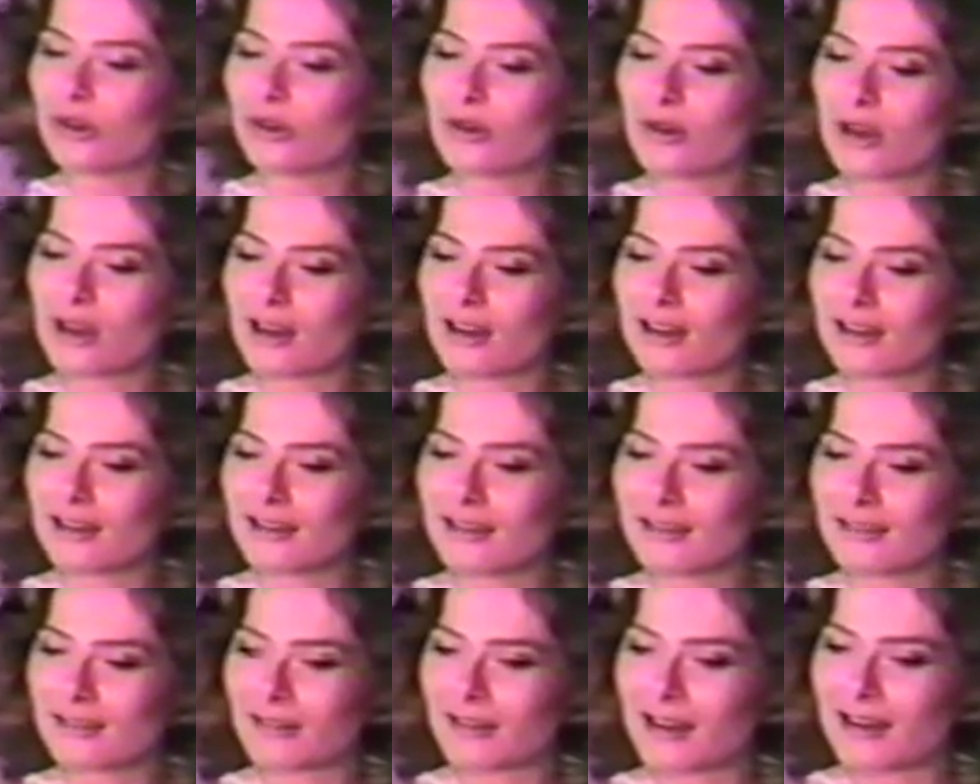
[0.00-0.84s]
You know,
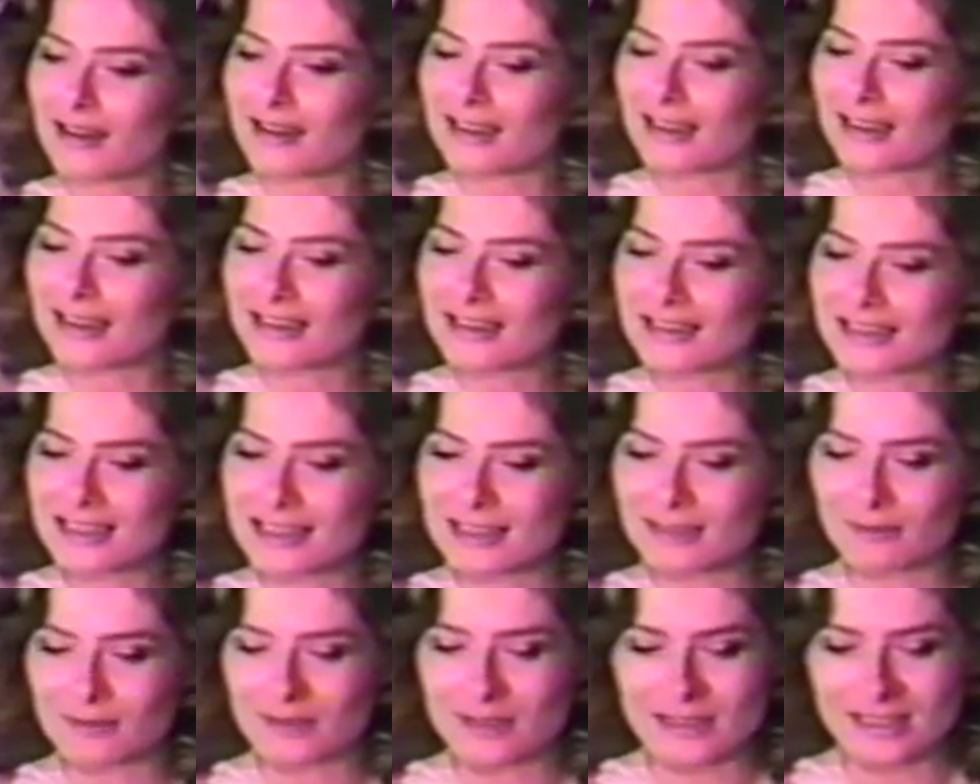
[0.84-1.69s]
I I
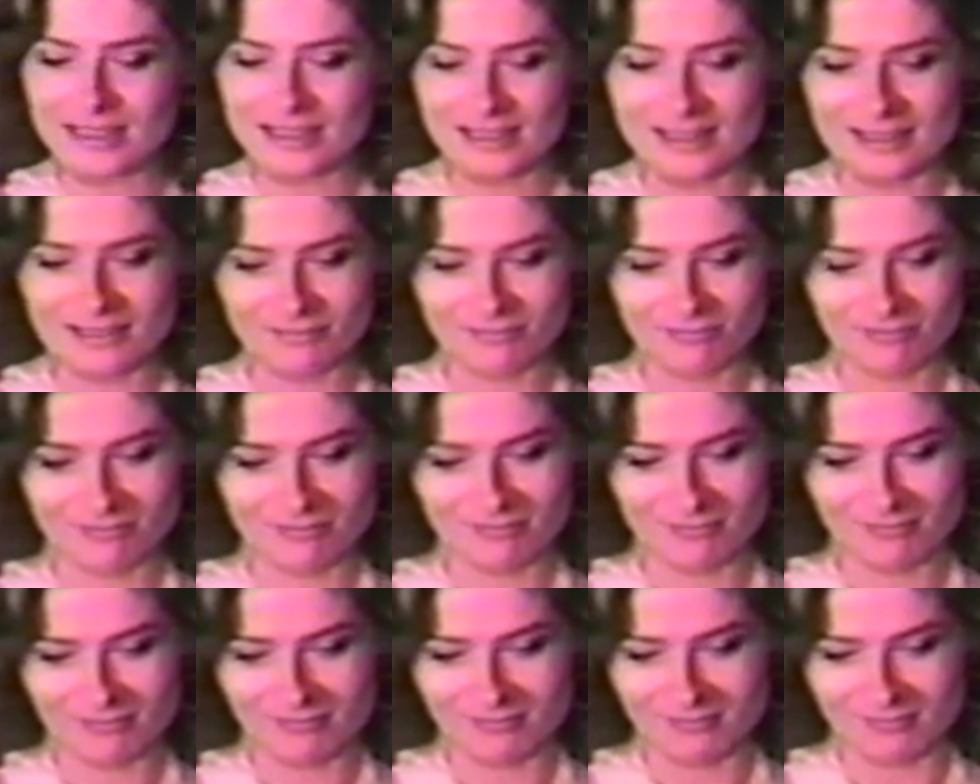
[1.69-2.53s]
guess it was
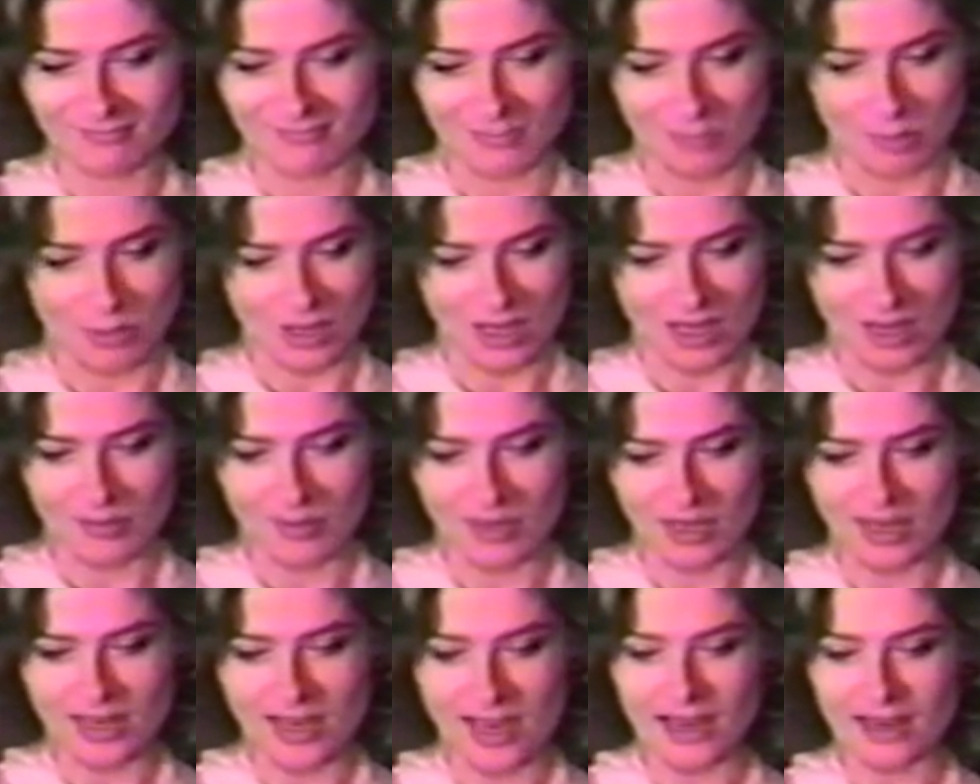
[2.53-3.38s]

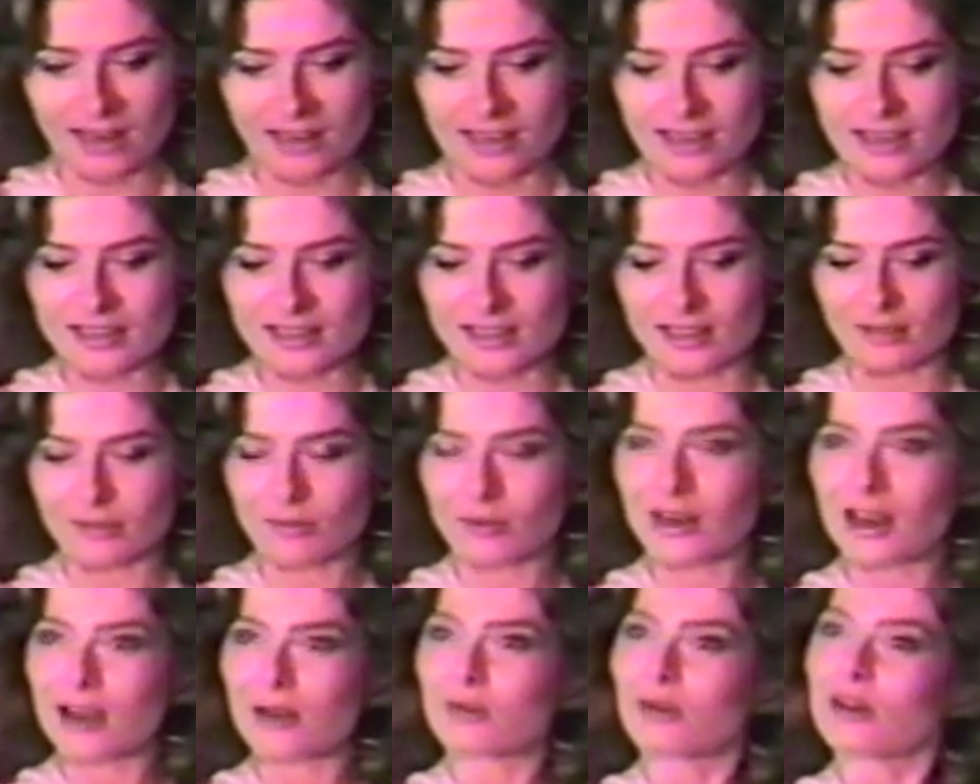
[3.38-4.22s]
becoming an
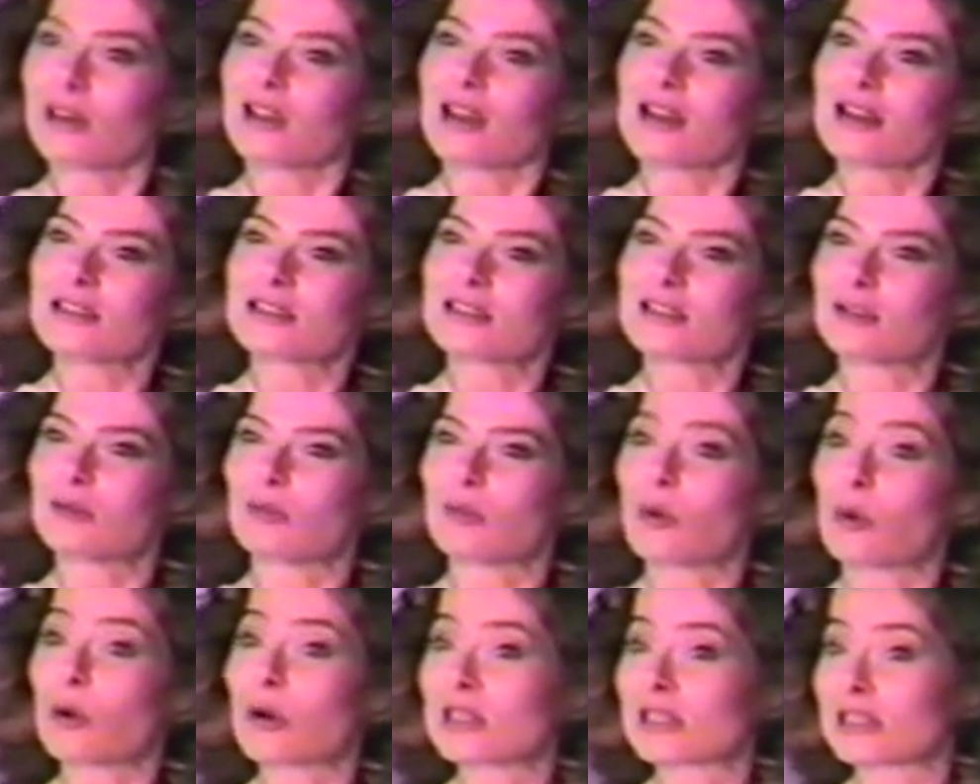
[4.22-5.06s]
adolescent when I realized
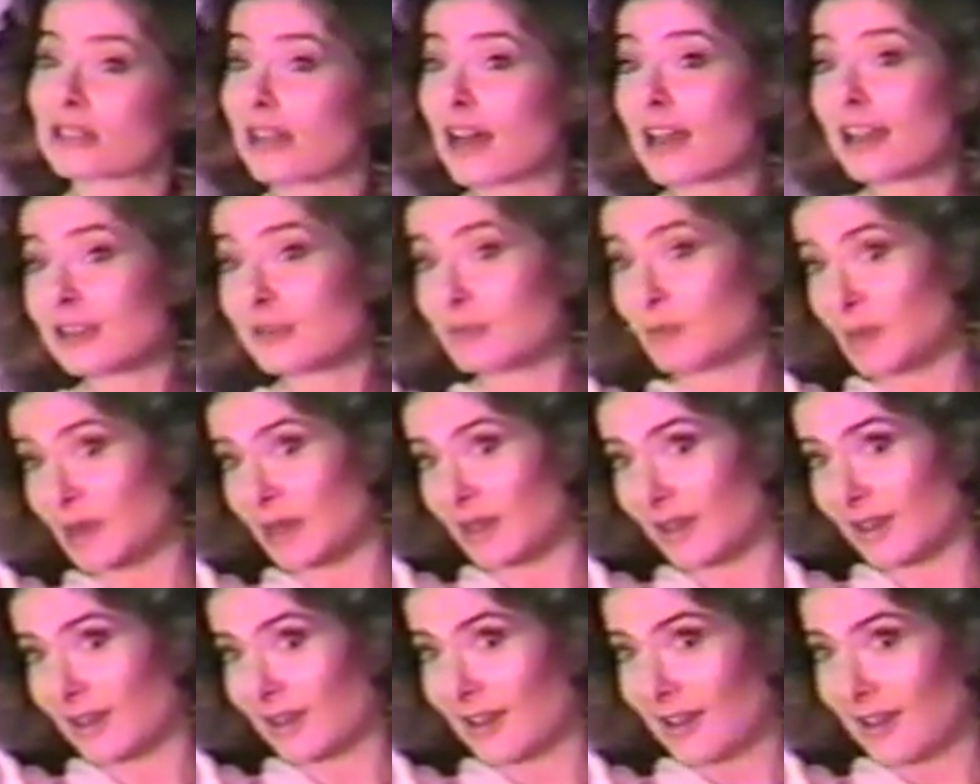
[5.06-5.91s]
that boys liked
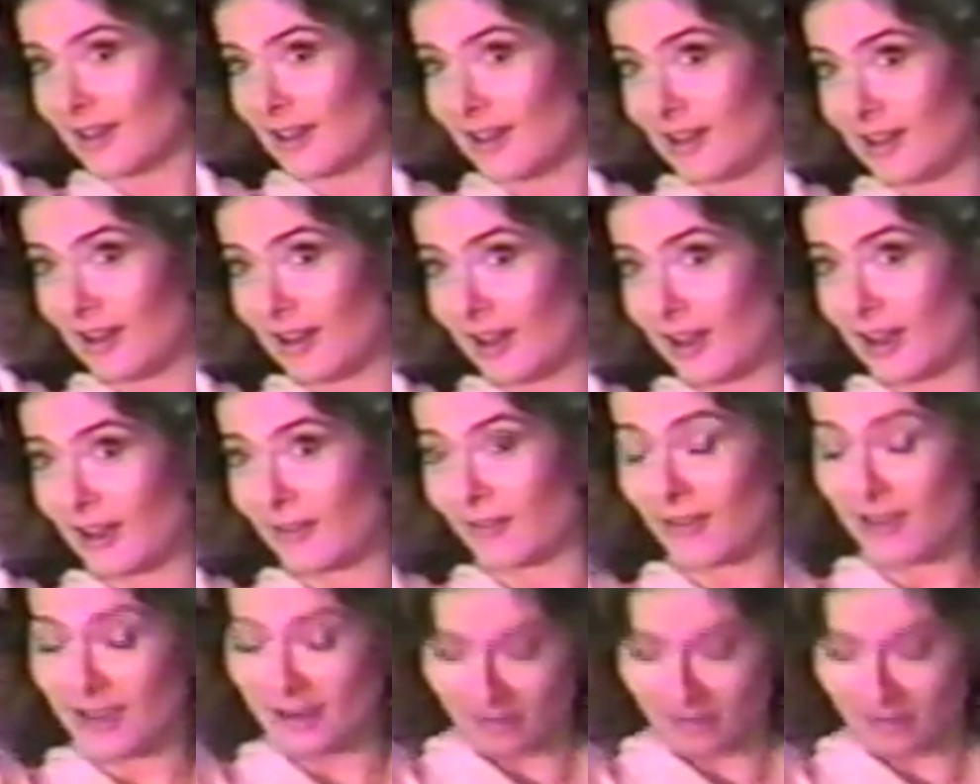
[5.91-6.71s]
me, and I